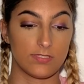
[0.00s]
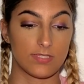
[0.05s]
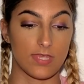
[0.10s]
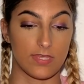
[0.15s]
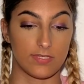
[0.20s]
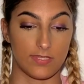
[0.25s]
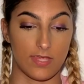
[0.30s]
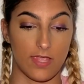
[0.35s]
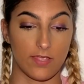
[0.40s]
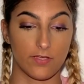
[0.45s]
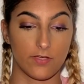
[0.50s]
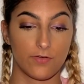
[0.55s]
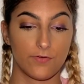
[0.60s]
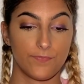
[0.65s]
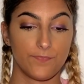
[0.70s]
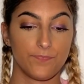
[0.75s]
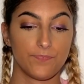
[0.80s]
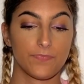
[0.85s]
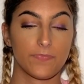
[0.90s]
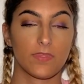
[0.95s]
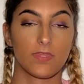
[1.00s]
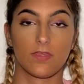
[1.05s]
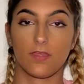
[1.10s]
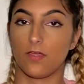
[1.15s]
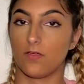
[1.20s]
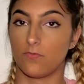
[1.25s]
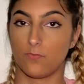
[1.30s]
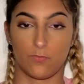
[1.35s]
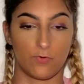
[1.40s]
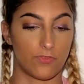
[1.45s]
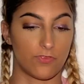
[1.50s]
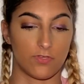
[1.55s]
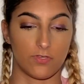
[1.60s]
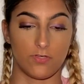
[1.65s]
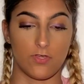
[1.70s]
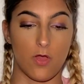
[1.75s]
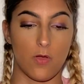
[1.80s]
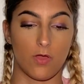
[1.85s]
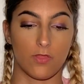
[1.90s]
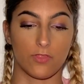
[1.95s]
San Diego with
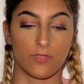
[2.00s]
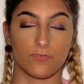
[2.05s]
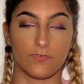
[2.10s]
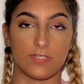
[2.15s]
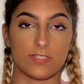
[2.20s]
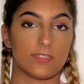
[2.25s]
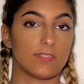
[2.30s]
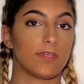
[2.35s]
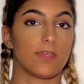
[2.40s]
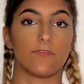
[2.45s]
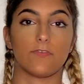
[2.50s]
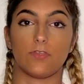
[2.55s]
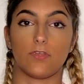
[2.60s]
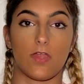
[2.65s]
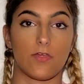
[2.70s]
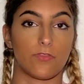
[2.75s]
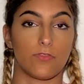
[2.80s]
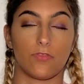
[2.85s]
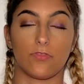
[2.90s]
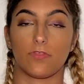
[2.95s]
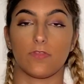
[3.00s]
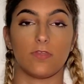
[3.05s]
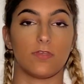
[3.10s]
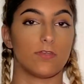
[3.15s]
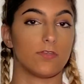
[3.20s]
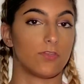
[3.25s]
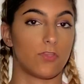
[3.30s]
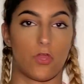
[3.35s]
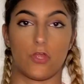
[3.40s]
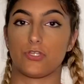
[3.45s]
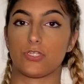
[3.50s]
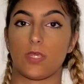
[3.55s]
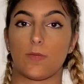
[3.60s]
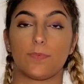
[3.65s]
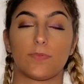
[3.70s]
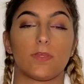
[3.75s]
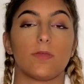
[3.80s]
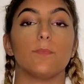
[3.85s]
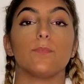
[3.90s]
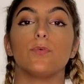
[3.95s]
no other reason given other than large
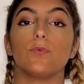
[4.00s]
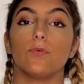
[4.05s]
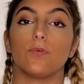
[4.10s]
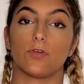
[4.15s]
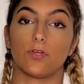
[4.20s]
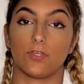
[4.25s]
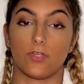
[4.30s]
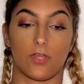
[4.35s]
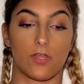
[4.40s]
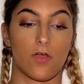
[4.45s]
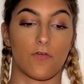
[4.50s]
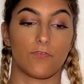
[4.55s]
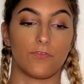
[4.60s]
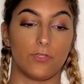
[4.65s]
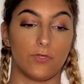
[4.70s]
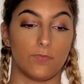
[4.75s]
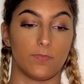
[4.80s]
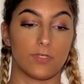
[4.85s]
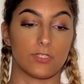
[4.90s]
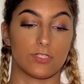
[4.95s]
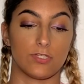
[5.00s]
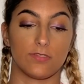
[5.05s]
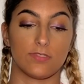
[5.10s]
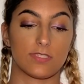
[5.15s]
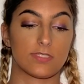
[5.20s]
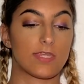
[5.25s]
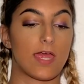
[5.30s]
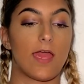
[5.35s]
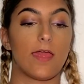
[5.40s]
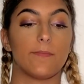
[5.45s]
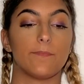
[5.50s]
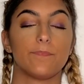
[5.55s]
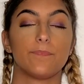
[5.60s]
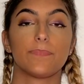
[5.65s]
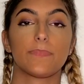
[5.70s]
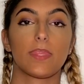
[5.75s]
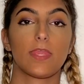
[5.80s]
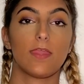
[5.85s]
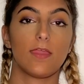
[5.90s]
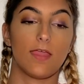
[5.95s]
applicant pool could not offer you admission at this time.
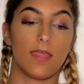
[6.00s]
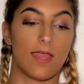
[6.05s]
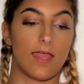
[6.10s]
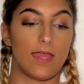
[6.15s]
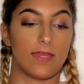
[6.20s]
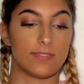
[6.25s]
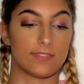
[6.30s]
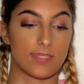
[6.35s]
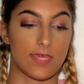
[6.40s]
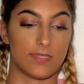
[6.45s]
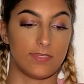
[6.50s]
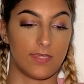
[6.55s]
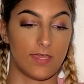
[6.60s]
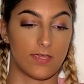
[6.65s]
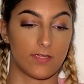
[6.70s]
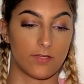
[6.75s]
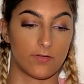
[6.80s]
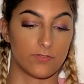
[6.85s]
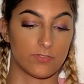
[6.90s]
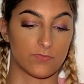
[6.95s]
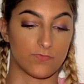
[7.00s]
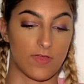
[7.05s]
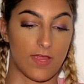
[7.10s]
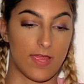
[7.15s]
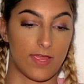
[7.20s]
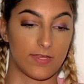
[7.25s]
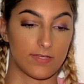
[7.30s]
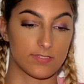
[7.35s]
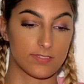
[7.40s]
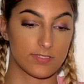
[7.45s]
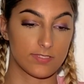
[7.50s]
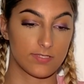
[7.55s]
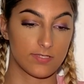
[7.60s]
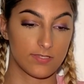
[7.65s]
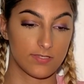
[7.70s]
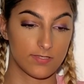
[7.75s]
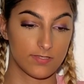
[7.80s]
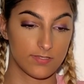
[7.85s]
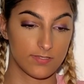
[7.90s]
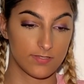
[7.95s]
And San Diego is ranked
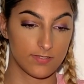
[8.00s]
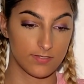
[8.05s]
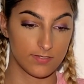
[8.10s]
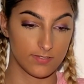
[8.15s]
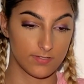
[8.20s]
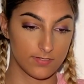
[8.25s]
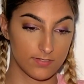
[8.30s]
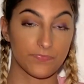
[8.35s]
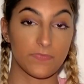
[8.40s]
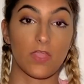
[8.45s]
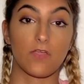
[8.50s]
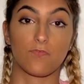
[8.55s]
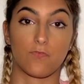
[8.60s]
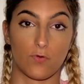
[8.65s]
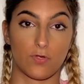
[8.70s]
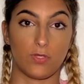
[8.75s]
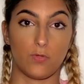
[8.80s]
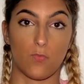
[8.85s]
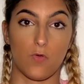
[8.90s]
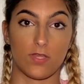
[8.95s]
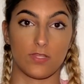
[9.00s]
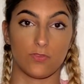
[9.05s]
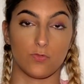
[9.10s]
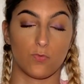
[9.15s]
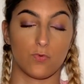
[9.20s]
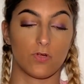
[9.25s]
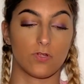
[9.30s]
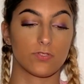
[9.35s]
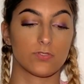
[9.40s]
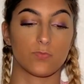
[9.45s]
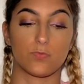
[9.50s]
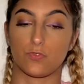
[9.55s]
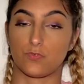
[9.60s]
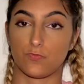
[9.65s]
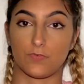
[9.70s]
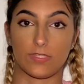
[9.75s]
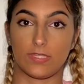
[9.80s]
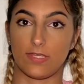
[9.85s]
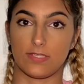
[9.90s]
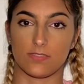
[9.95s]
41 in the world, which
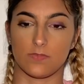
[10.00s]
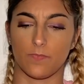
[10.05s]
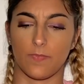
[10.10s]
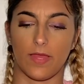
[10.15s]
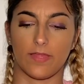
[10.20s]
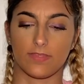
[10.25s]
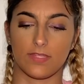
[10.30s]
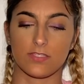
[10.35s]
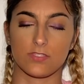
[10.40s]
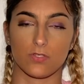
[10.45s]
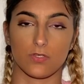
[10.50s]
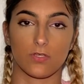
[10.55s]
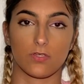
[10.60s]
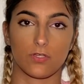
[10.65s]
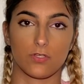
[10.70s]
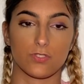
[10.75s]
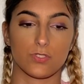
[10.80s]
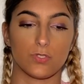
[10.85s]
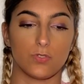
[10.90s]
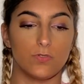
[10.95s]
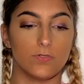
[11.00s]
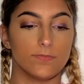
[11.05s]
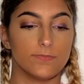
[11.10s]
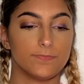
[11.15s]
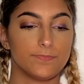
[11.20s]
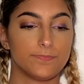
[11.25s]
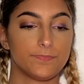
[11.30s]
really isn't bad. That's a good school.